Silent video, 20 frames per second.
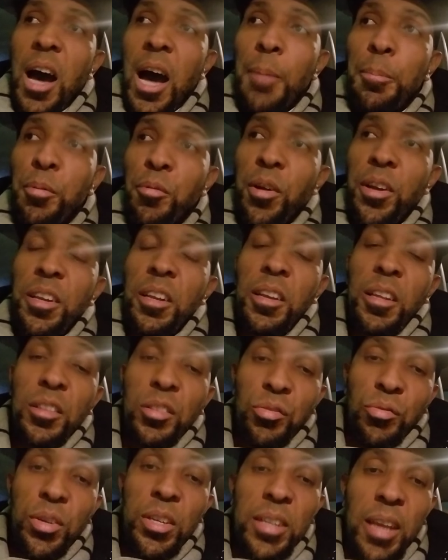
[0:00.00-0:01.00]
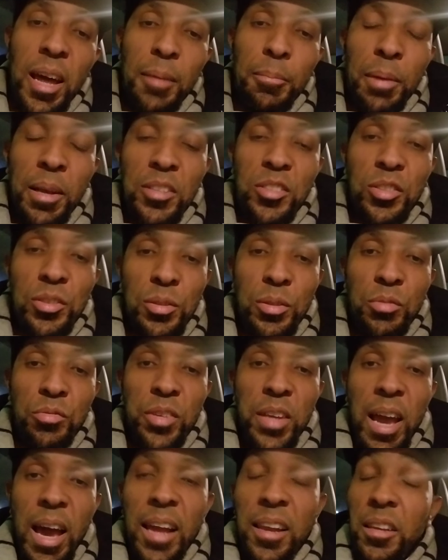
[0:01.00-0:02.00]
operated in three-dimensional
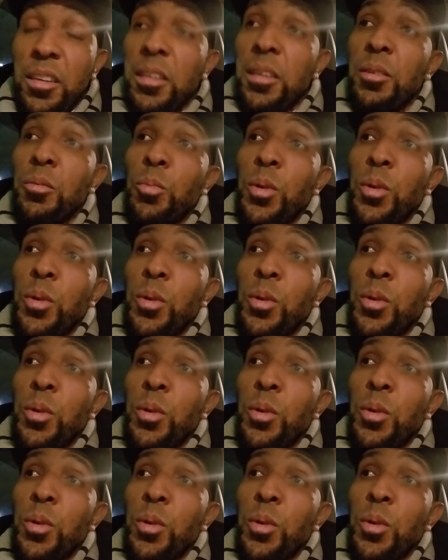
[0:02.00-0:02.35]
reality,